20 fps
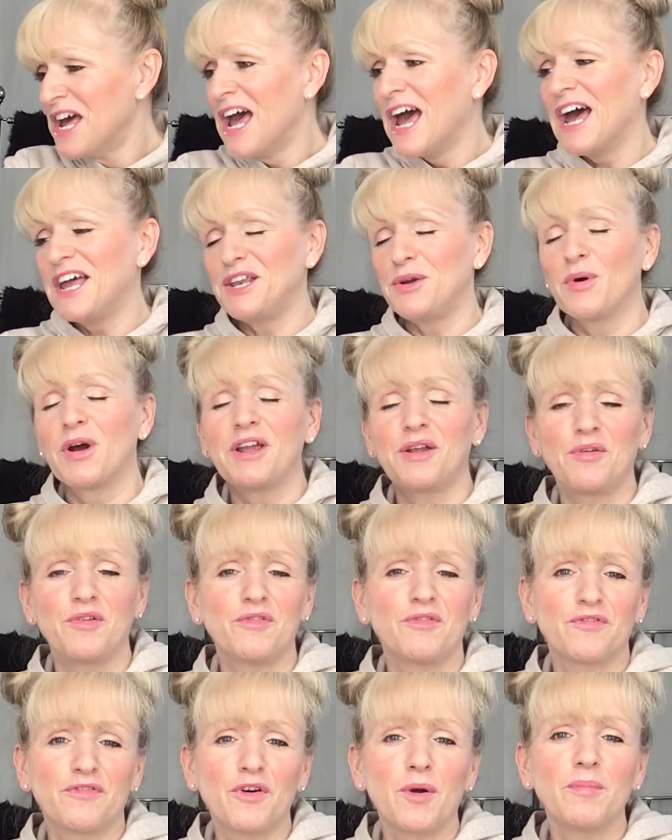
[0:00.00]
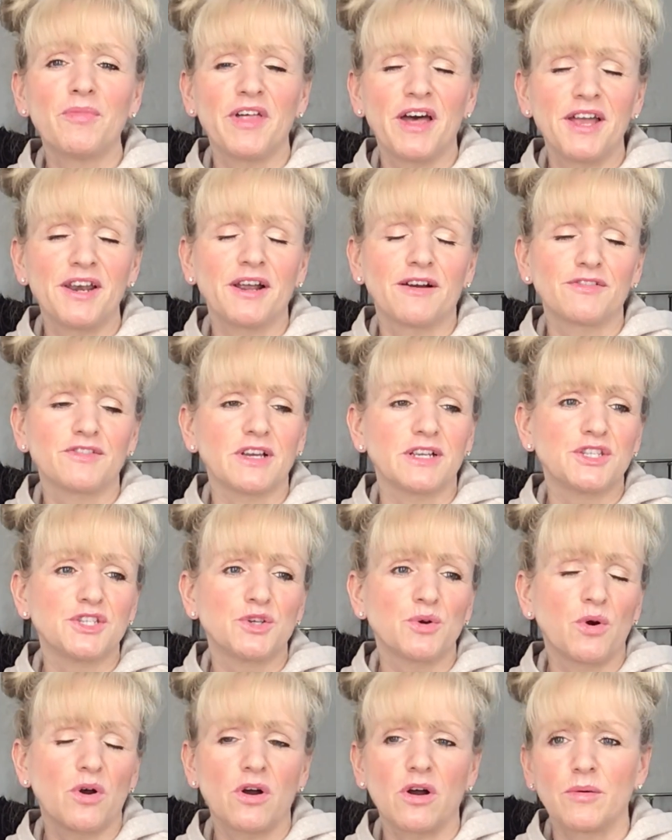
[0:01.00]
Anyway, from then I've said
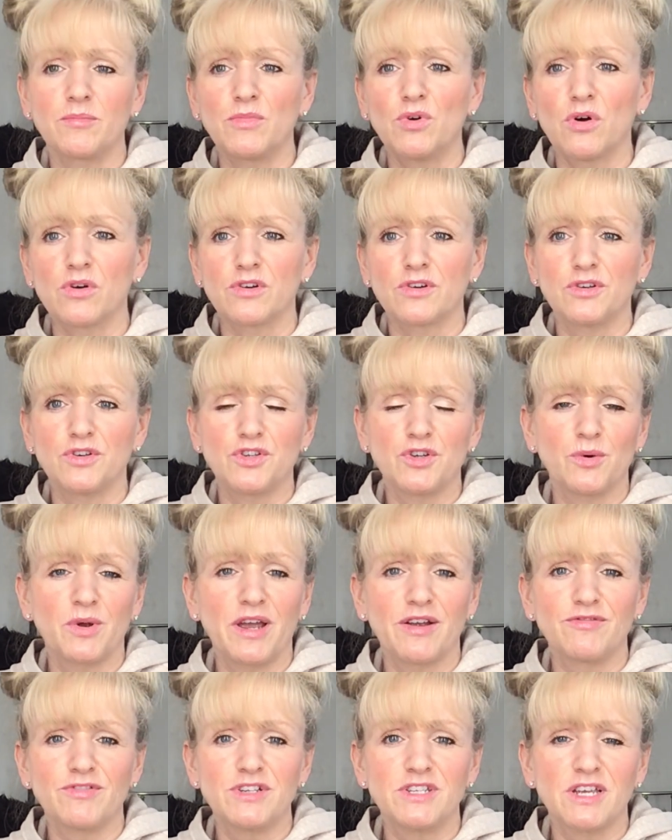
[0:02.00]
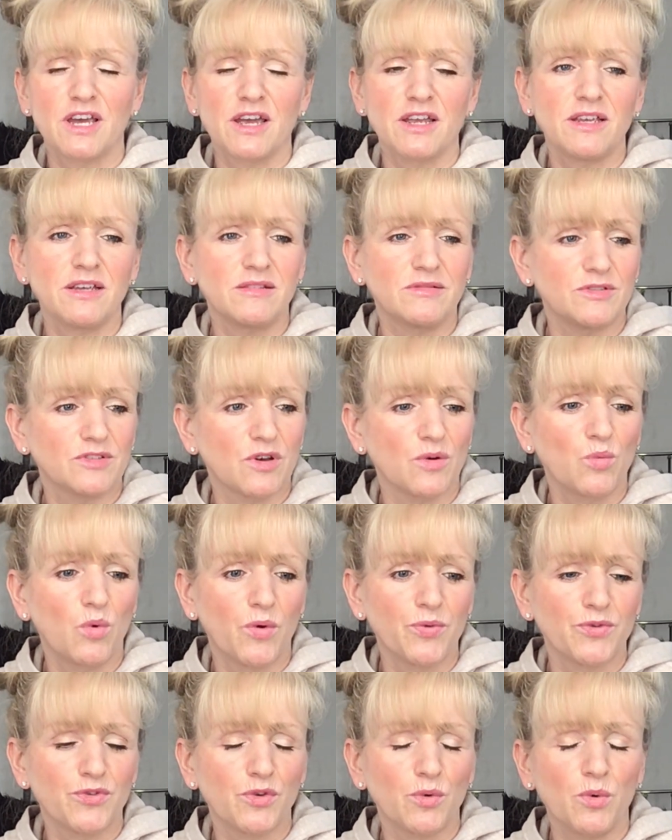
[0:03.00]
to her, I'm not going to do it every day. So
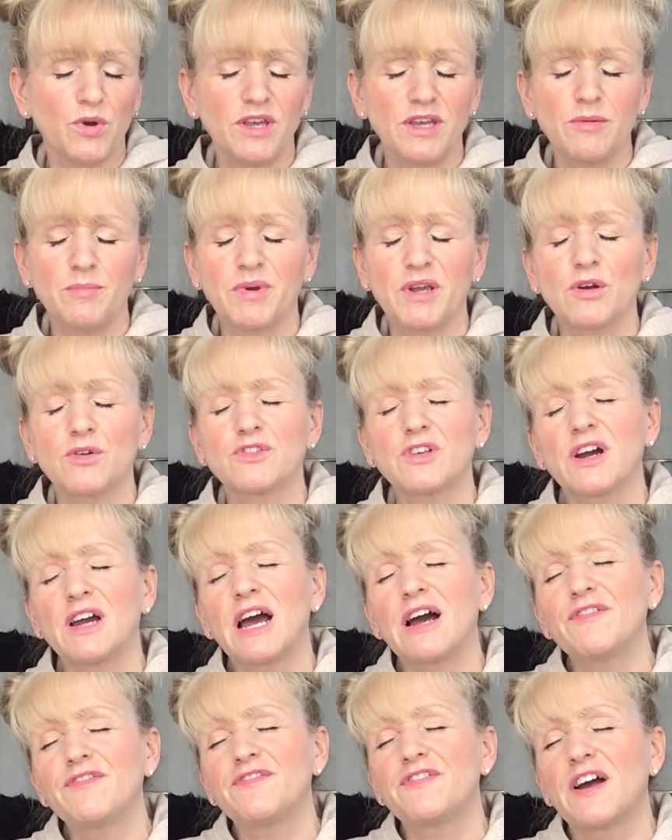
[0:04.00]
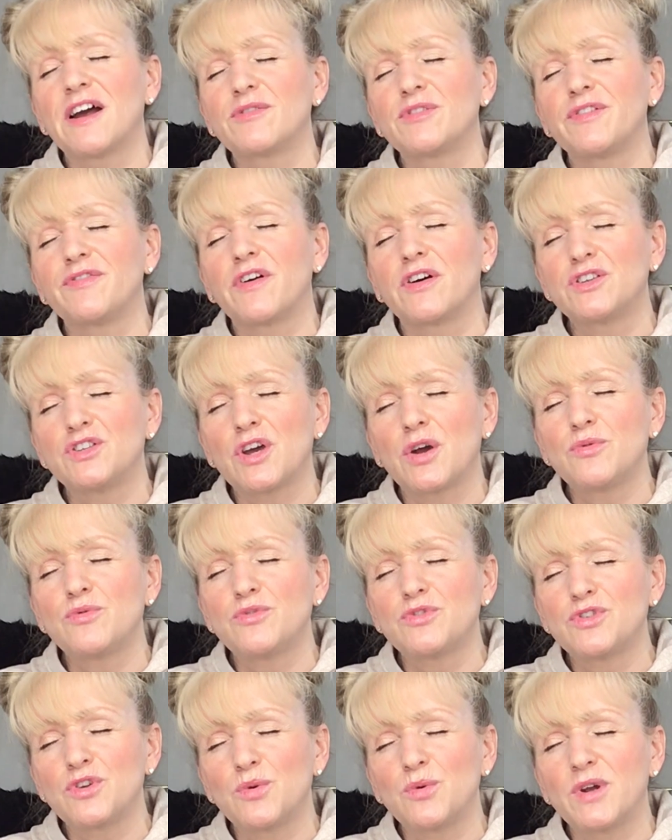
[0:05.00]
once a week, because I have found if I
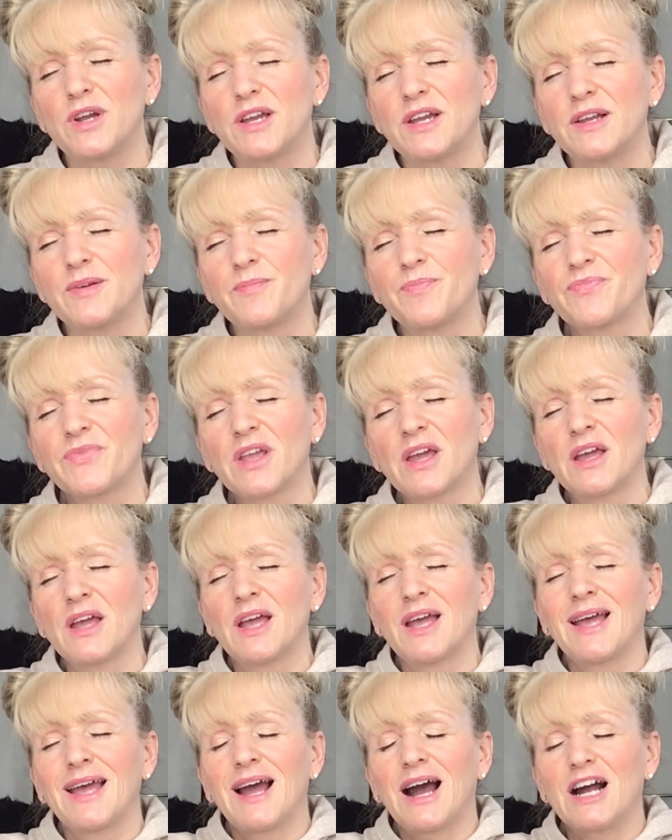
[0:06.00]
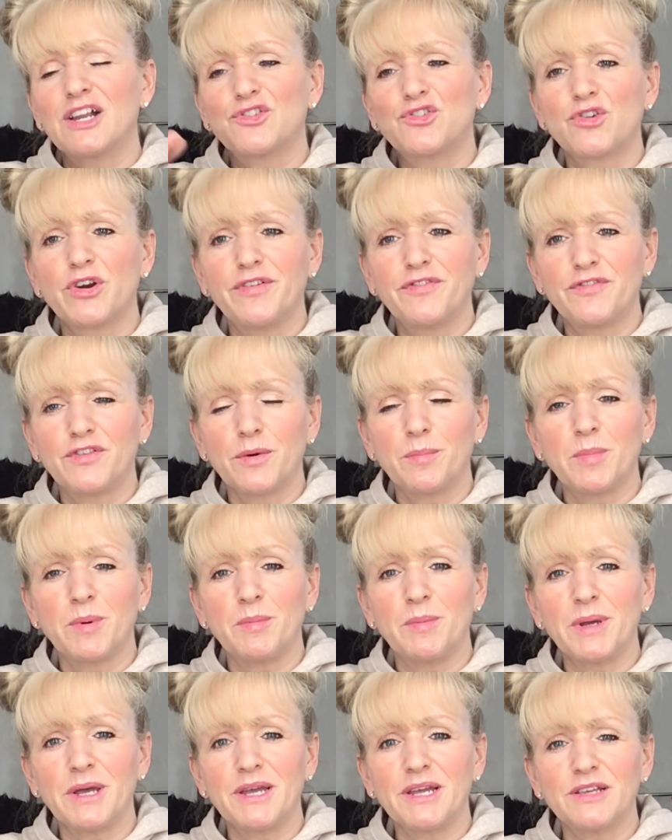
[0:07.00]
don't do it, I drift up a
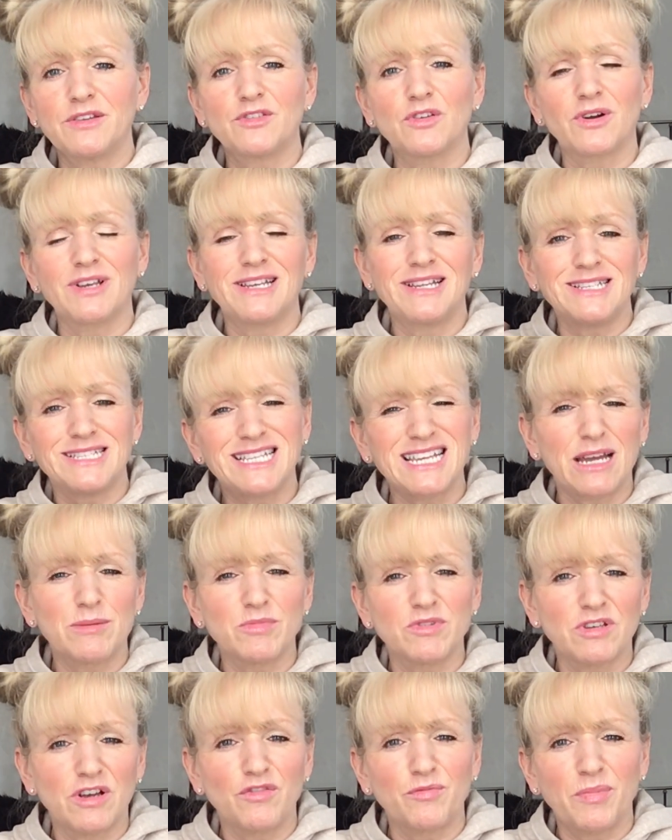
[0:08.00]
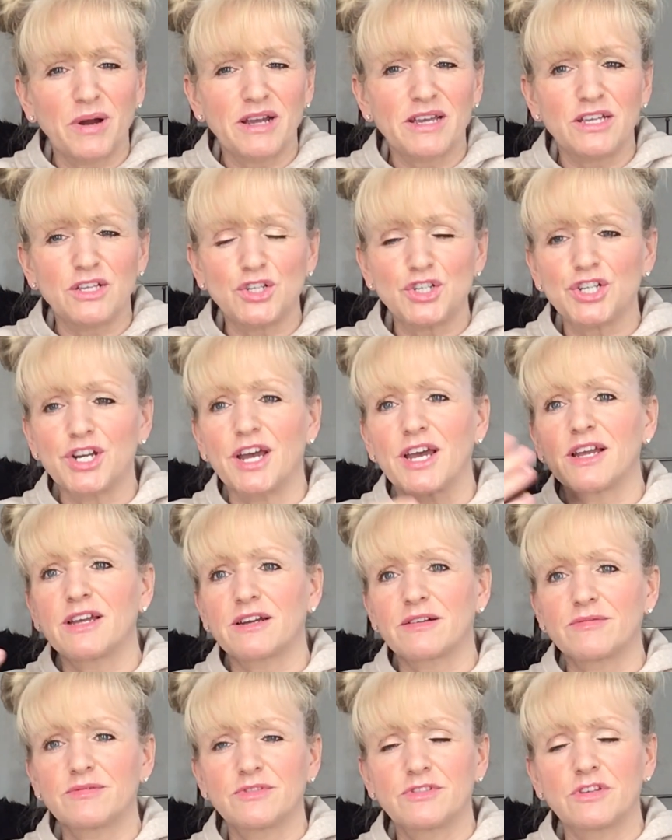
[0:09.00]
bit, so I need to get myself back in
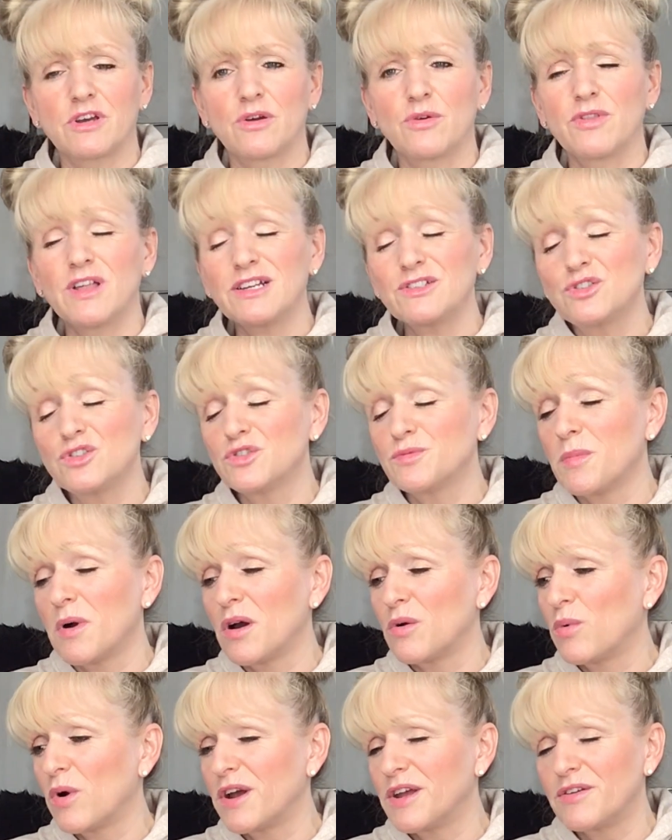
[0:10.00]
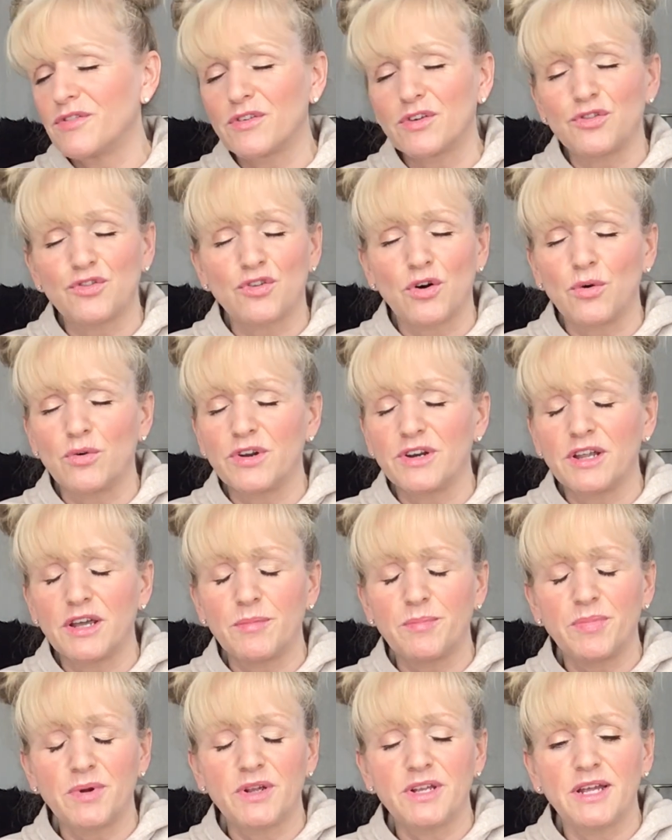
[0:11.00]
check. So that's just my way of controlling
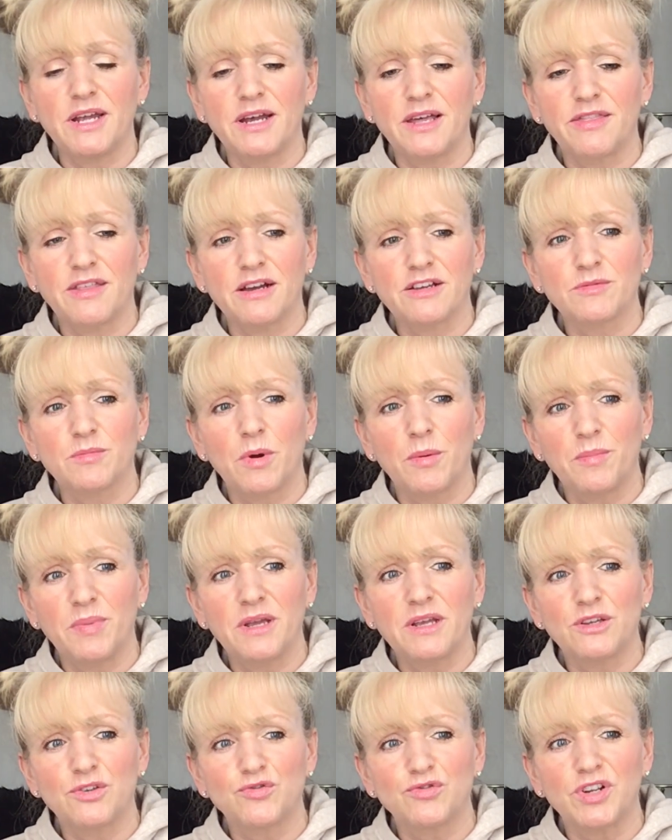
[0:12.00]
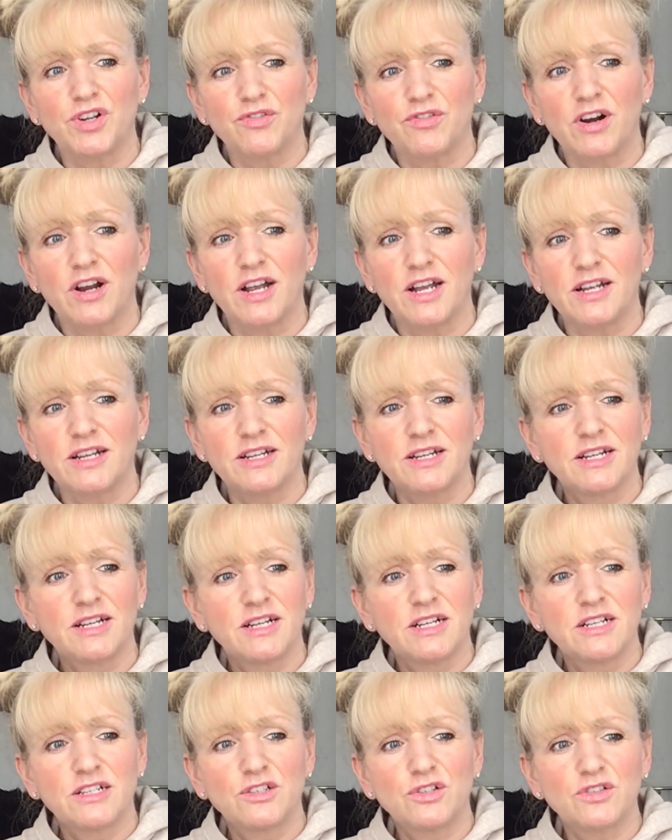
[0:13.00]
it. But yeah, that's my biggest regret,
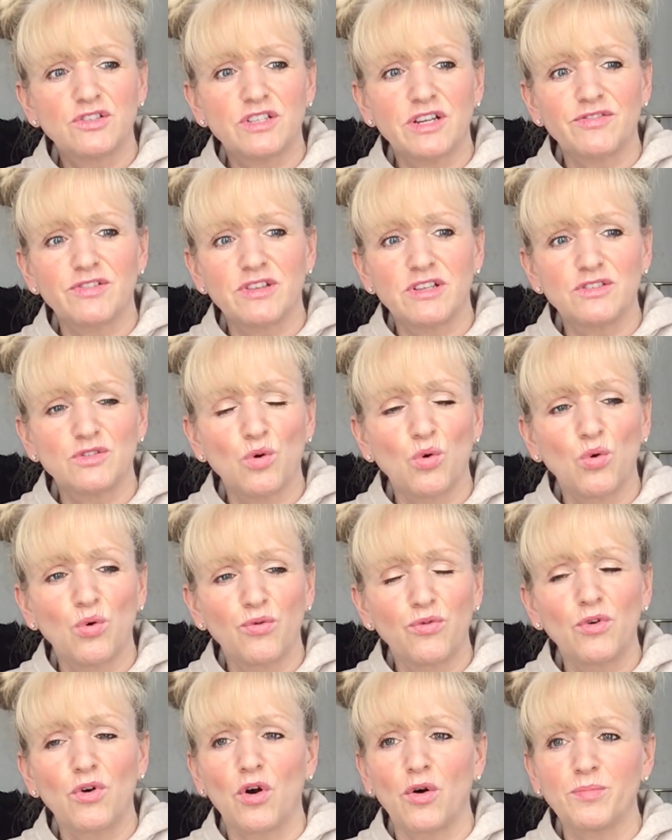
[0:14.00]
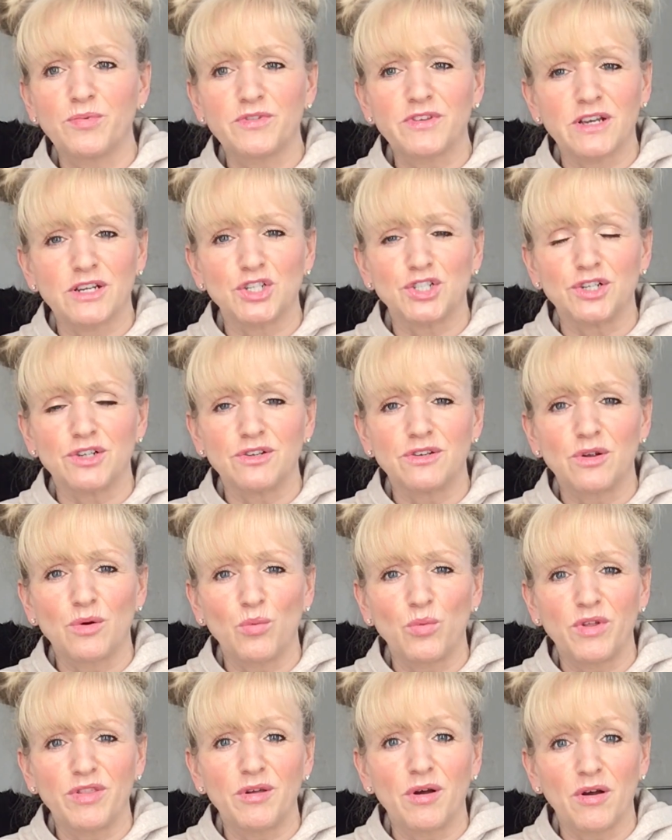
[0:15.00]
just having this awful obsession
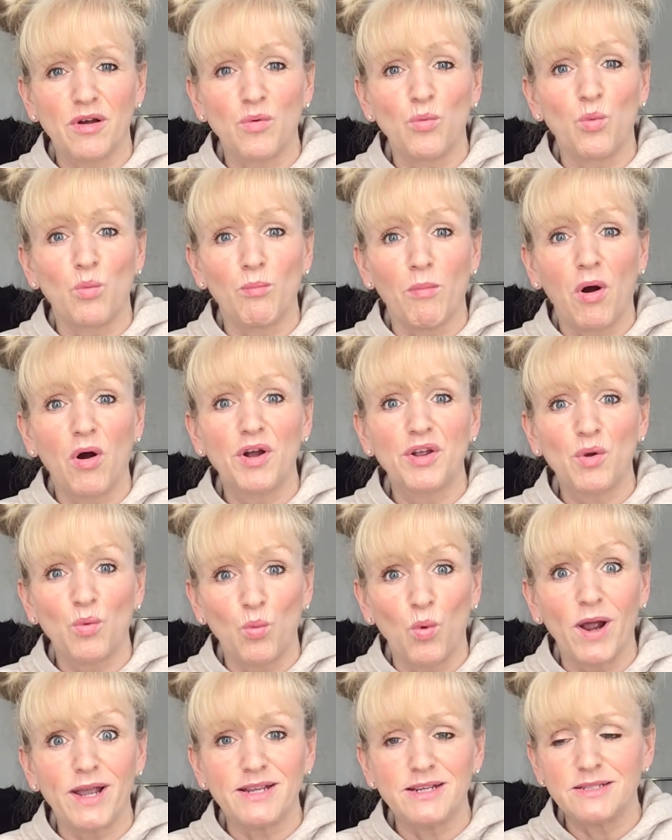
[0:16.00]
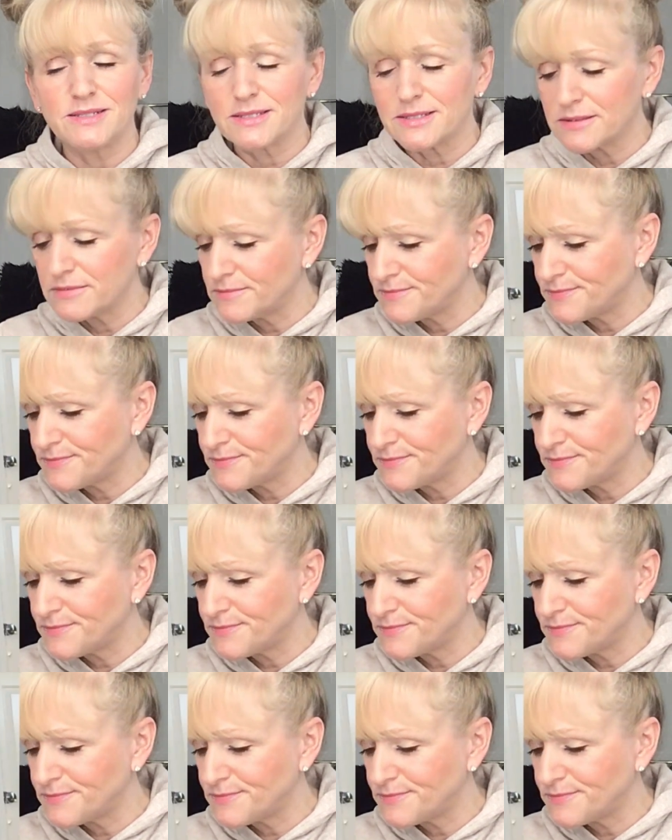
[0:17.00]
with my weight.